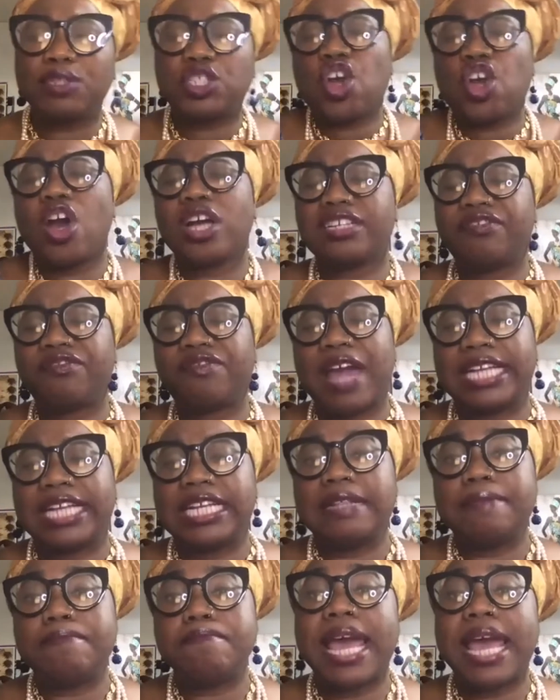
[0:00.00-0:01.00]
codified
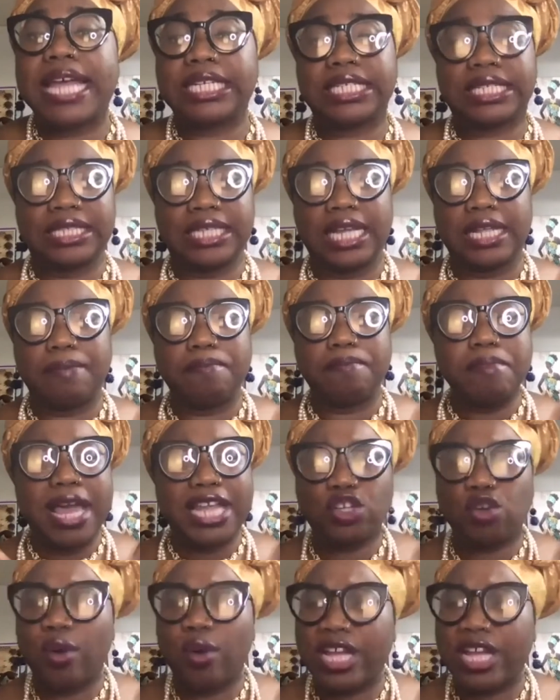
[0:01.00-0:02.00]
in medicine,
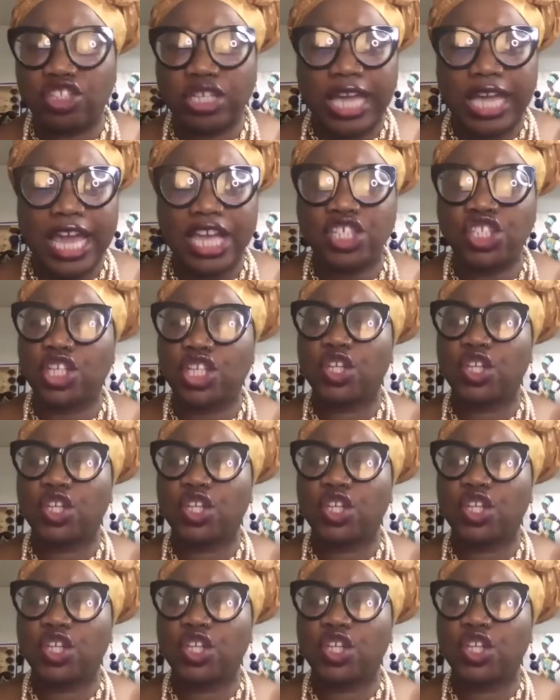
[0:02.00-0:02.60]
medical education,